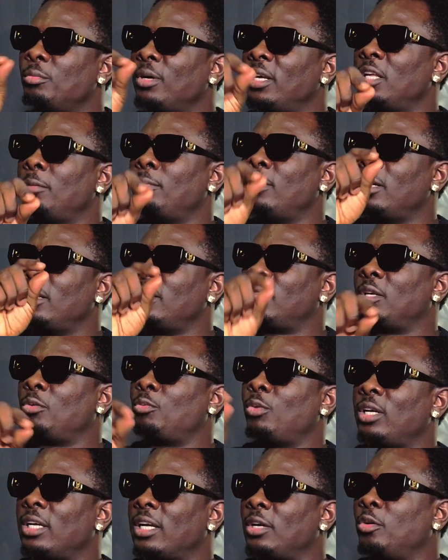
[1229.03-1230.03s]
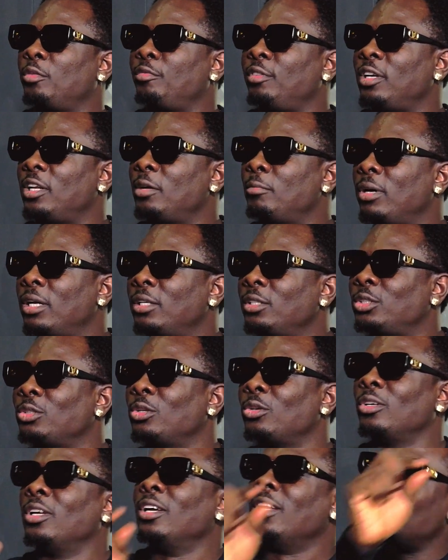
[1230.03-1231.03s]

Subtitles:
many things wey I no fit dey mention.